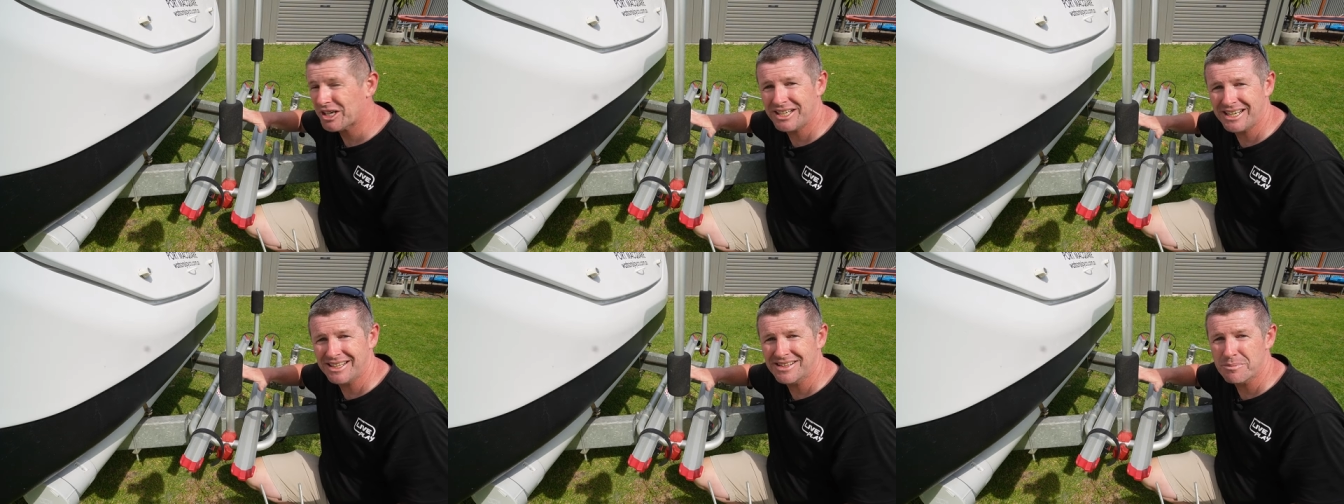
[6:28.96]

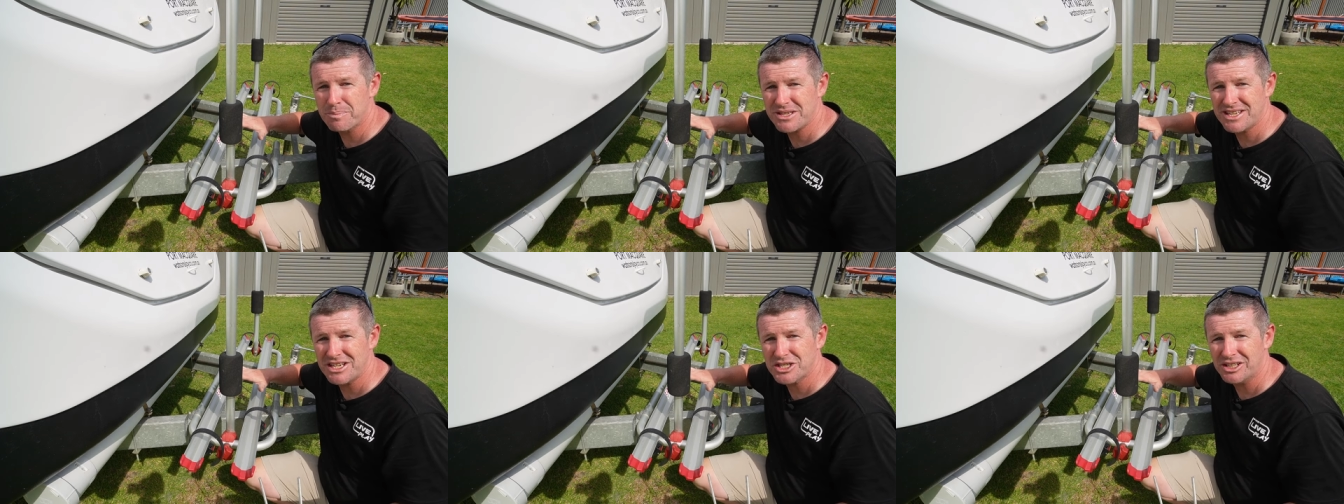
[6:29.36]
it in the
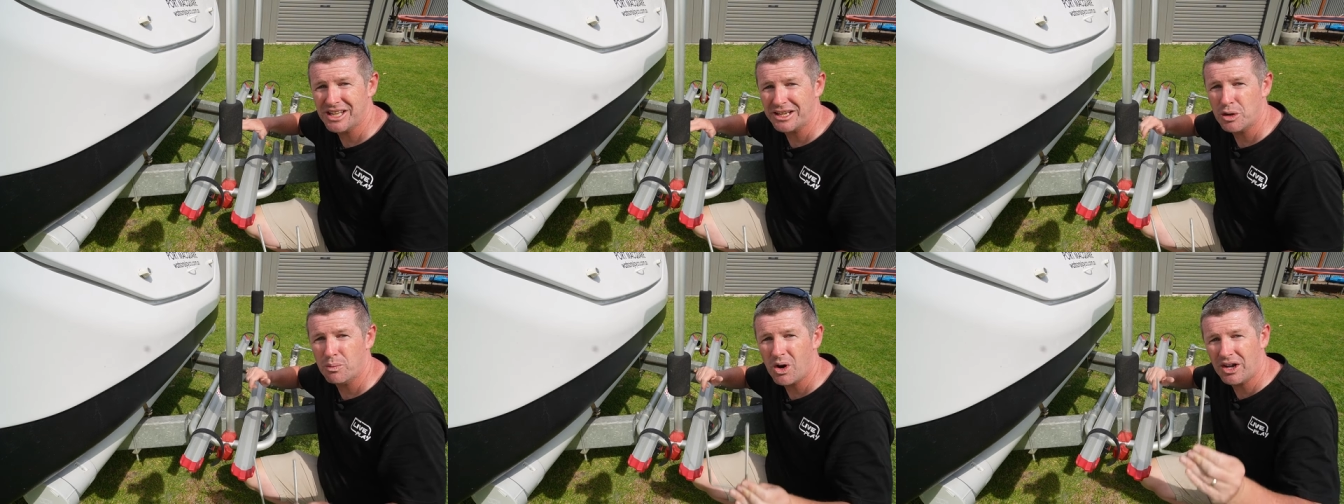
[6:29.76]
position
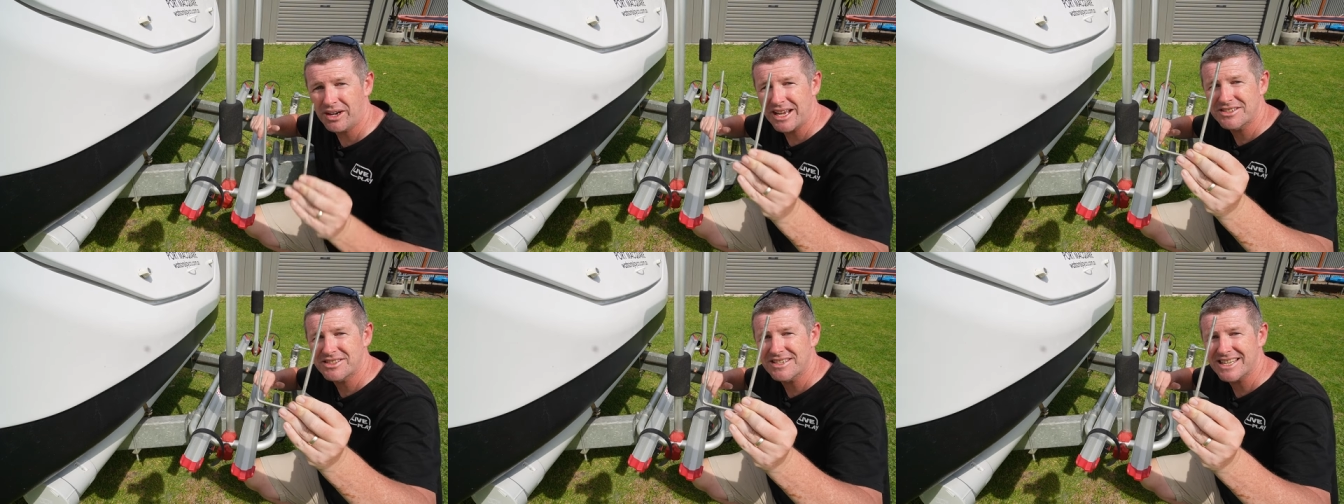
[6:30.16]
that you want,
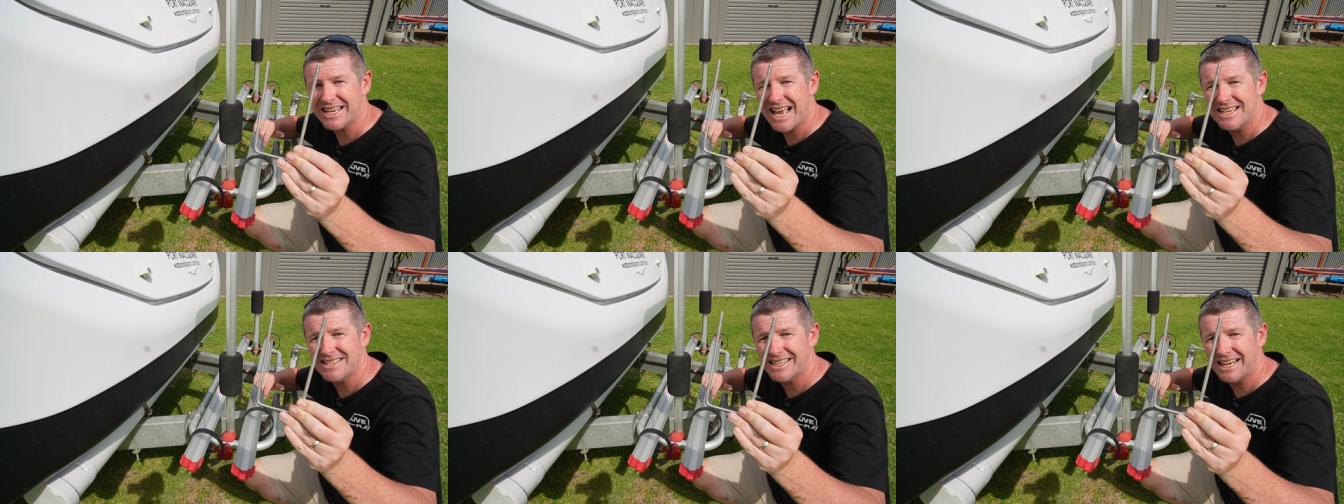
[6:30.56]
it's just a
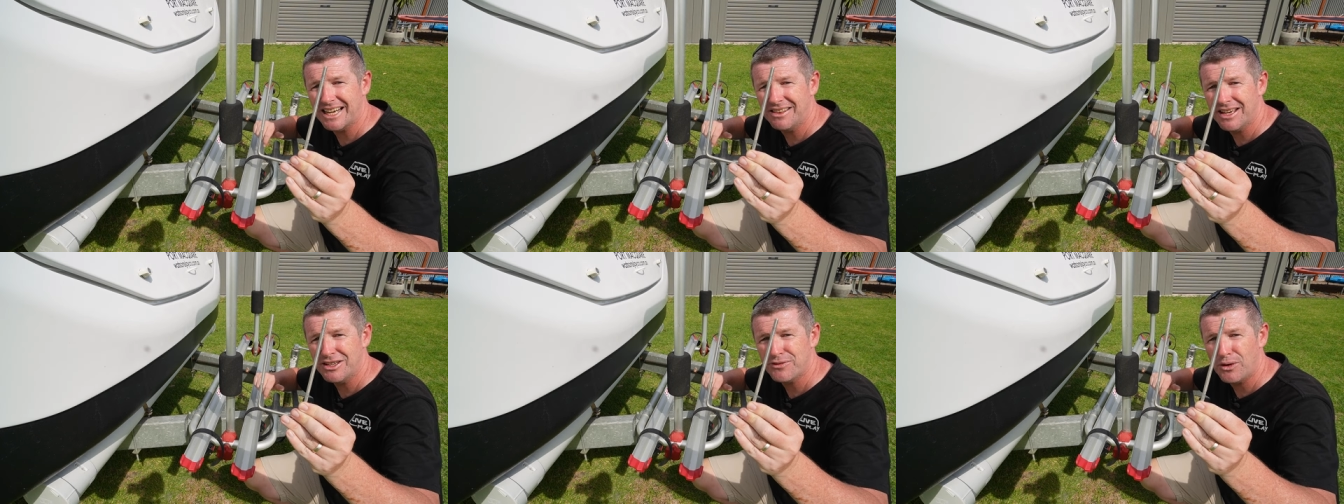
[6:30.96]
case of getting
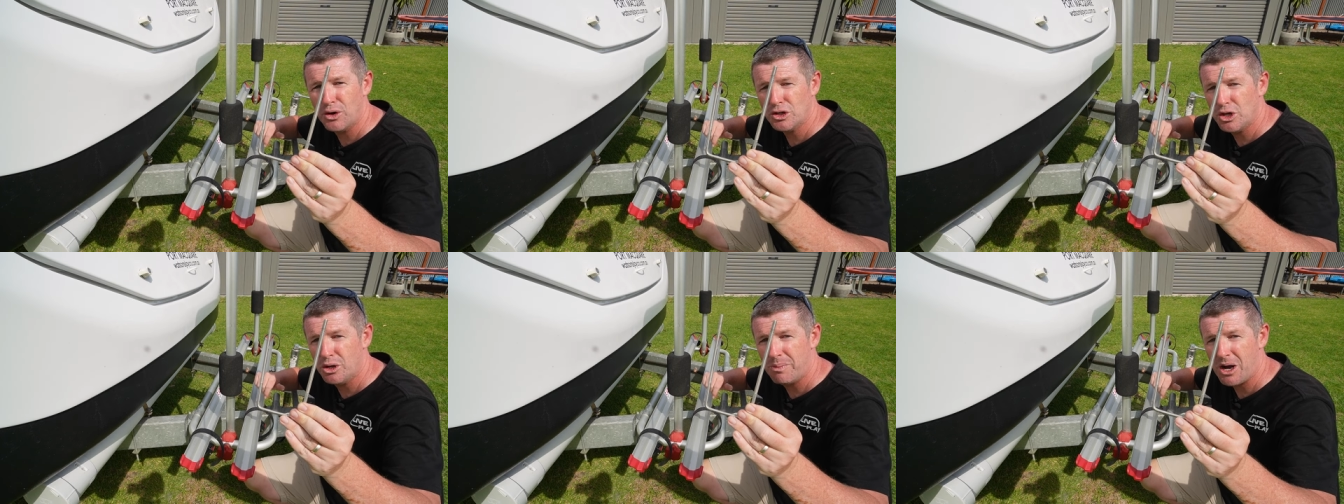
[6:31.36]
these 4
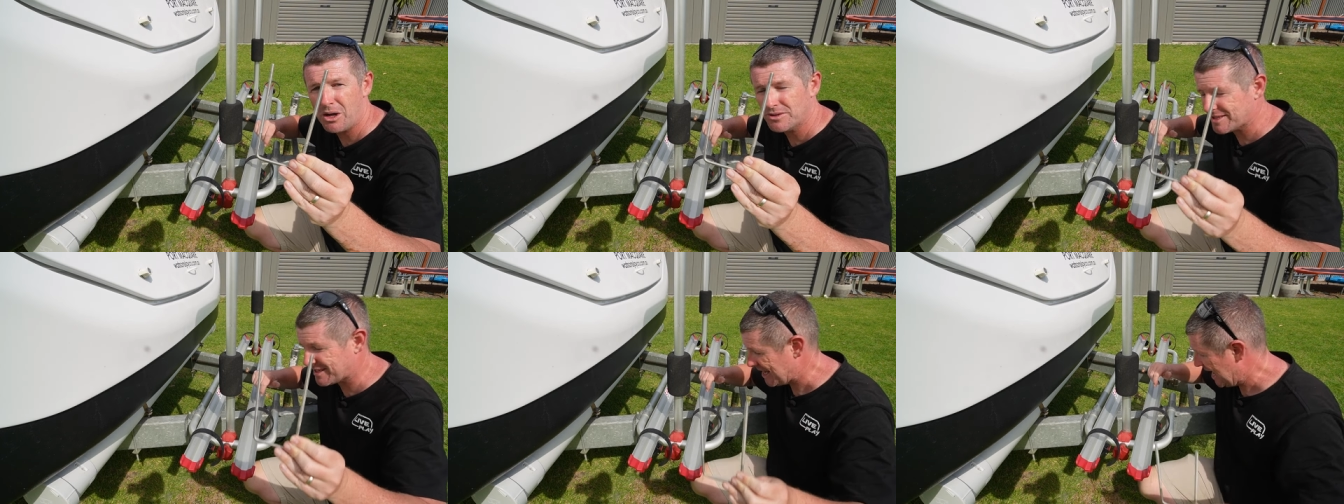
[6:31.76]

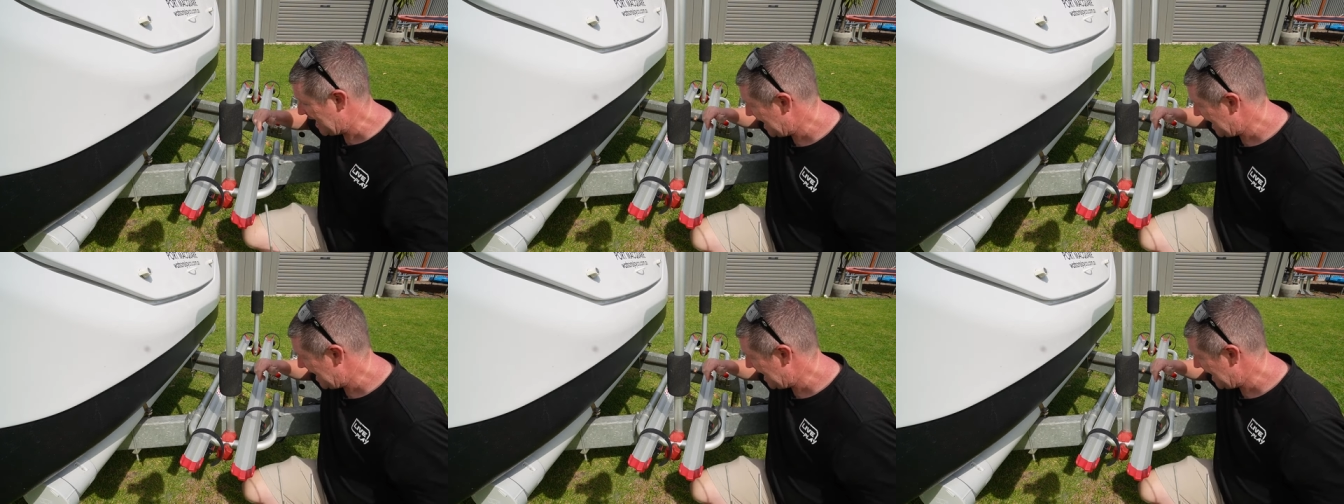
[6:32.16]
U-bolts